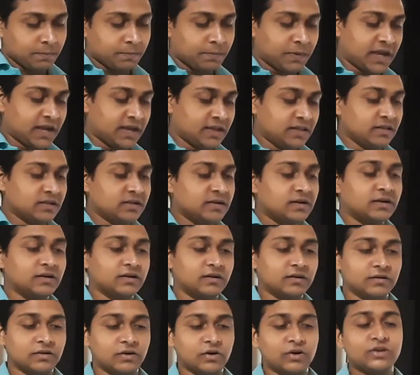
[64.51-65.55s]
pen
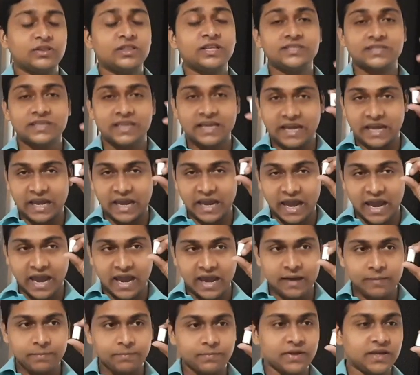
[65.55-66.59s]
or this
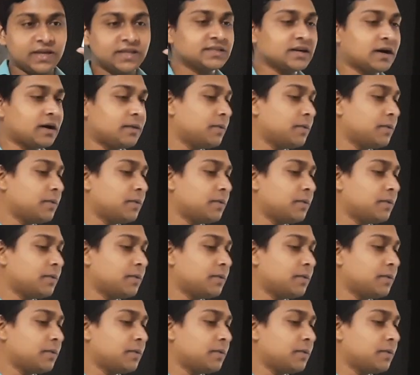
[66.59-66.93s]
cap is